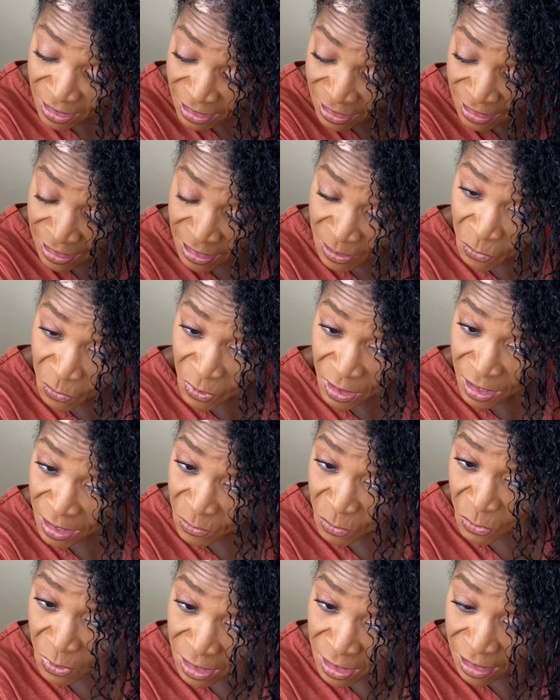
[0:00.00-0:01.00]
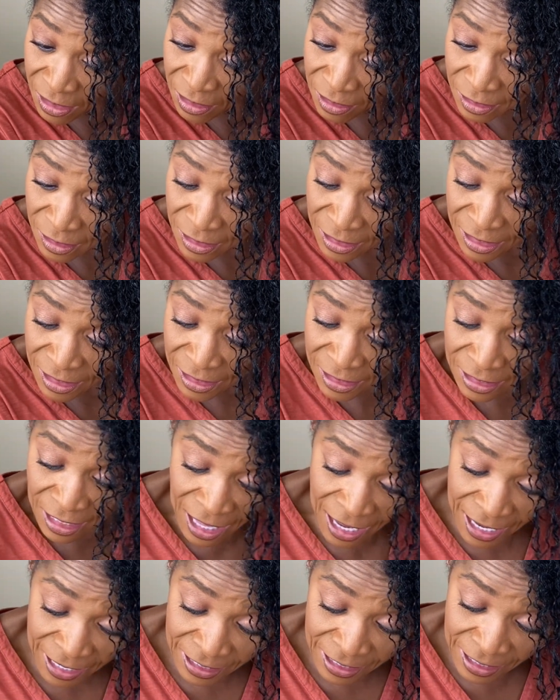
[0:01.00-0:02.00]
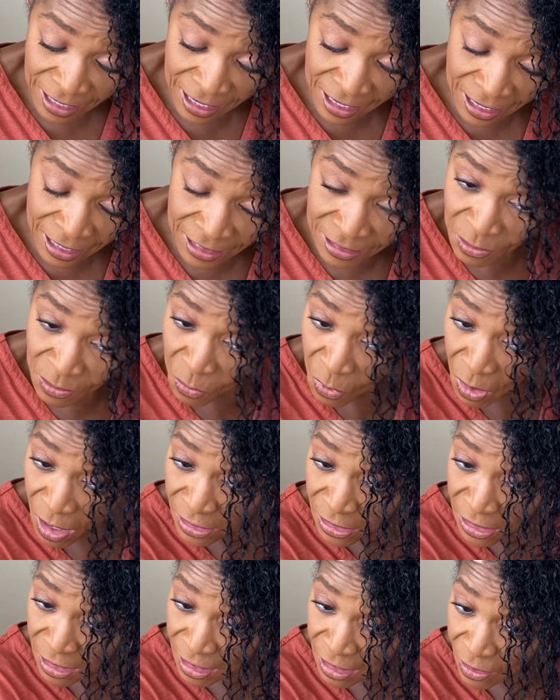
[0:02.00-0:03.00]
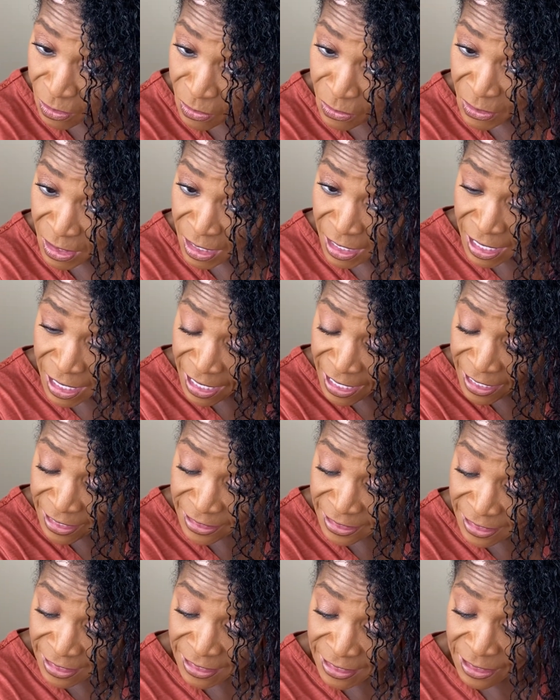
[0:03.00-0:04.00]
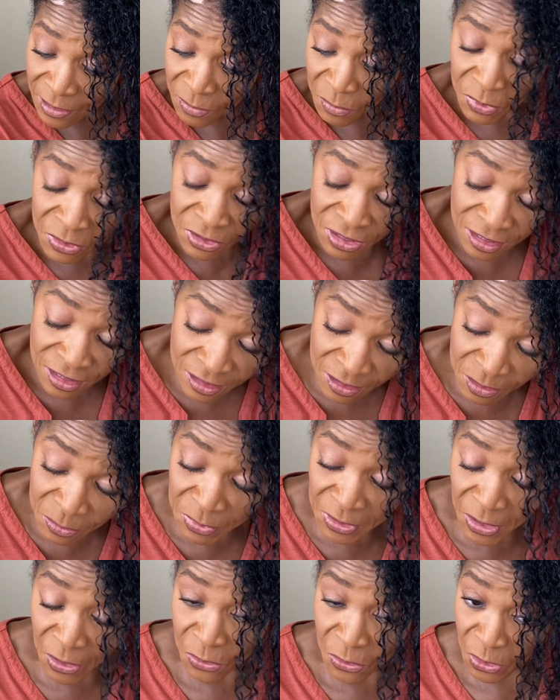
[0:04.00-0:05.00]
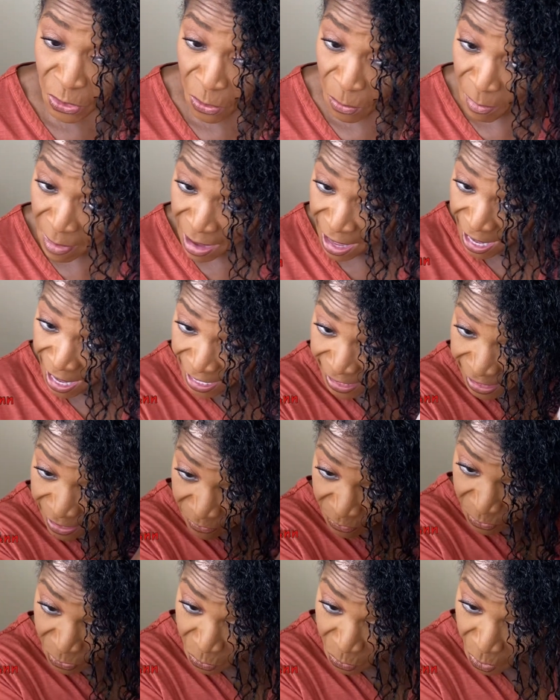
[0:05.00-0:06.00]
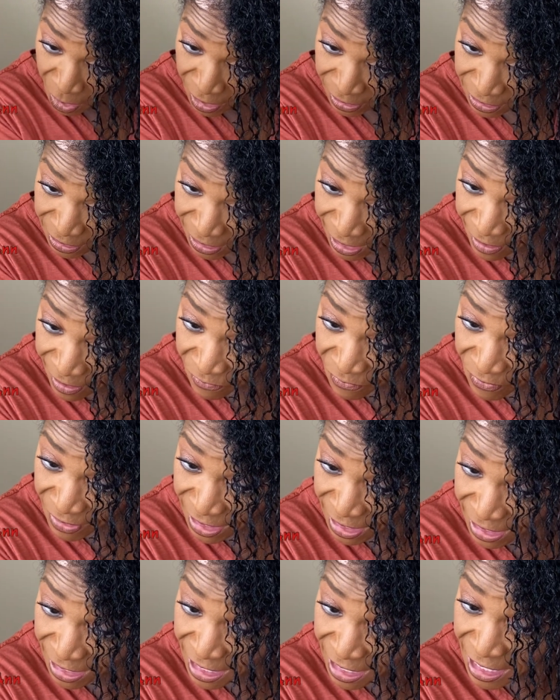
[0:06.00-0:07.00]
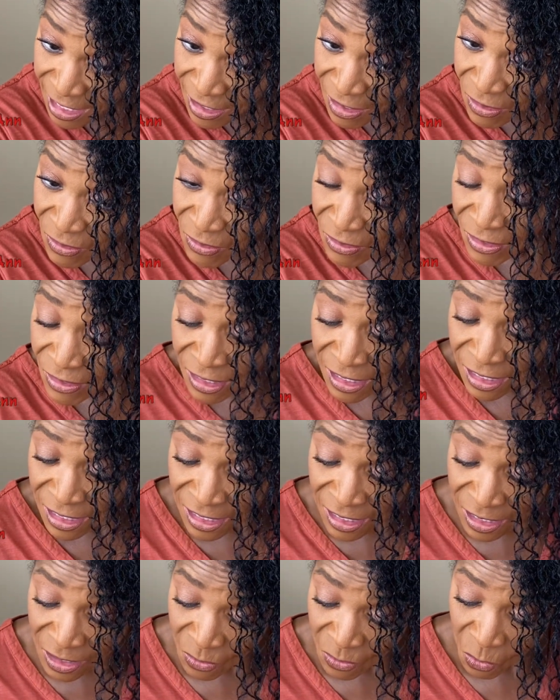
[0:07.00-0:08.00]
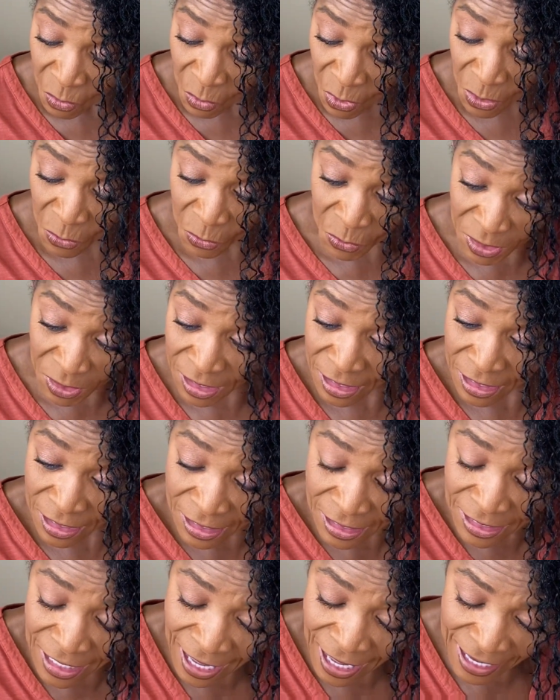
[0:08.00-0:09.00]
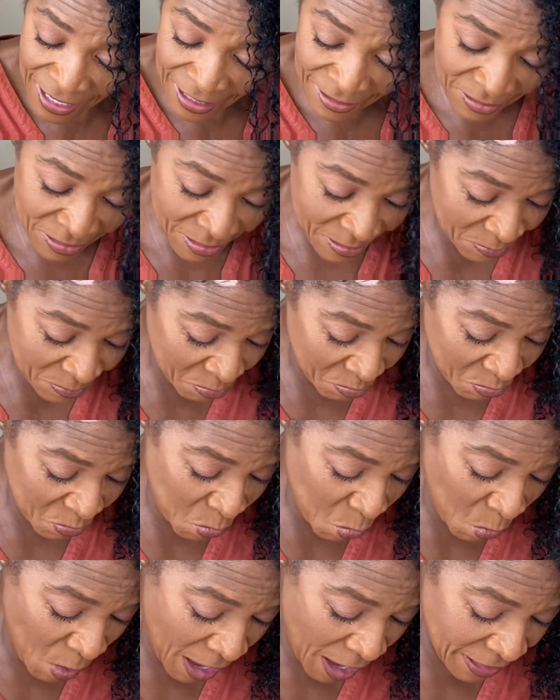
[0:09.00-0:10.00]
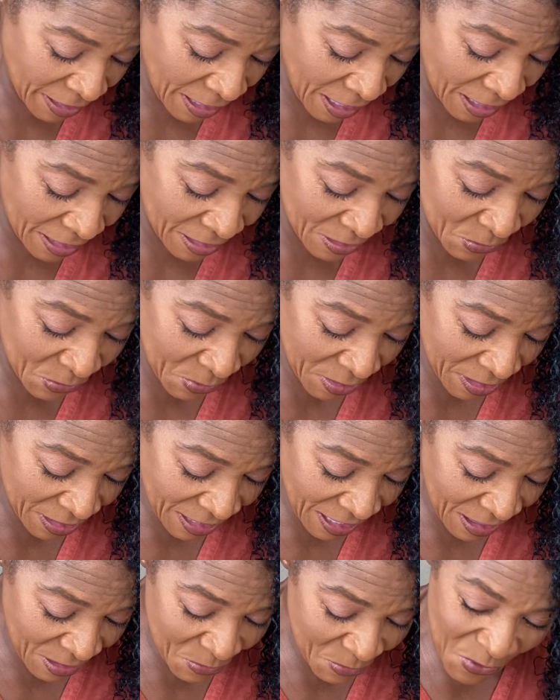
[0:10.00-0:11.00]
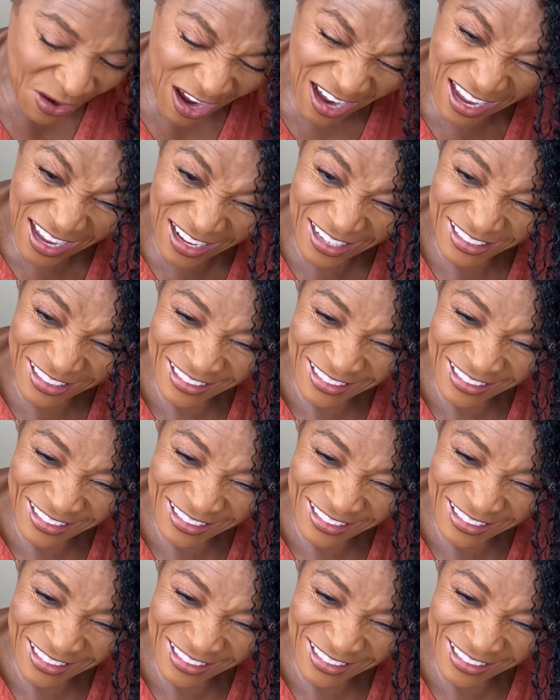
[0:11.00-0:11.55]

to see what would it look like as a wash and go. And since it will still be on your mind if you watch that video, what would it look like? Why not do it now, right?